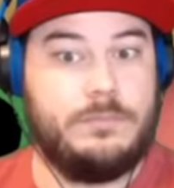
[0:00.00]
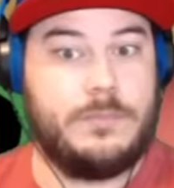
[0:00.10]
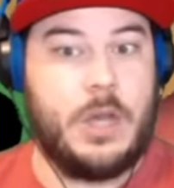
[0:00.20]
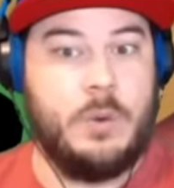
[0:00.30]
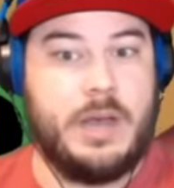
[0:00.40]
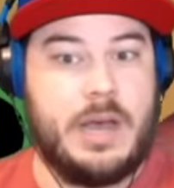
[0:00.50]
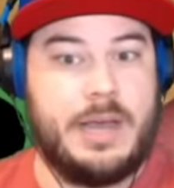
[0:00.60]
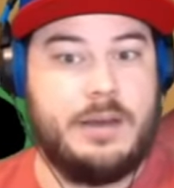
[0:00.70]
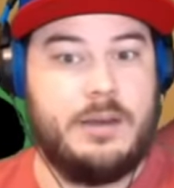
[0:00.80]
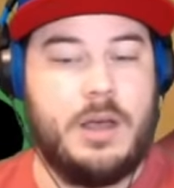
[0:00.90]
Oh
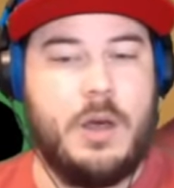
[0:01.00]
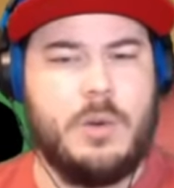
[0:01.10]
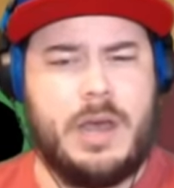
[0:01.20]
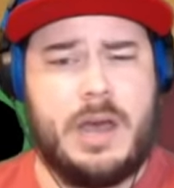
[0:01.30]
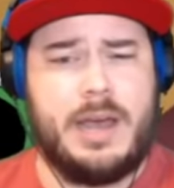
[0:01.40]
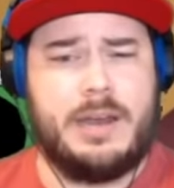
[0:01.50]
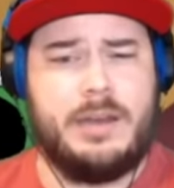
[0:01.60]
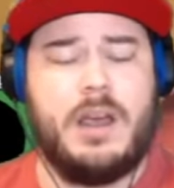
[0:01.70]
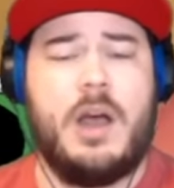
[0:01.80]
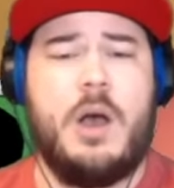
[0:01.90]
God. Oh God.
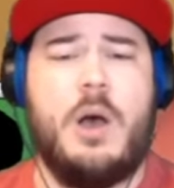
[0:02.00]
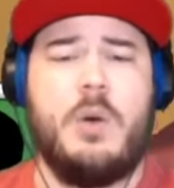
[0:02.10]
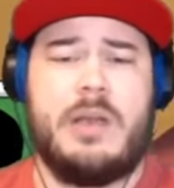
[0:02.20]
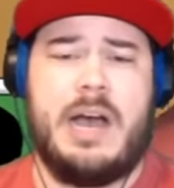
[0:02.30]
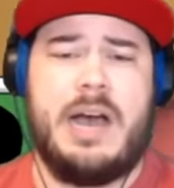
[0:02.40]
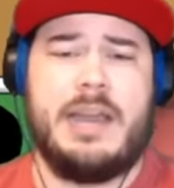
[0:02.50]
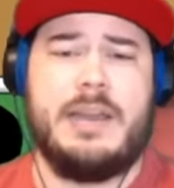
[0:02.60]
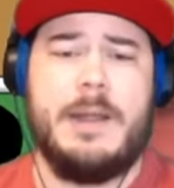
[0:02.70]
Oh God.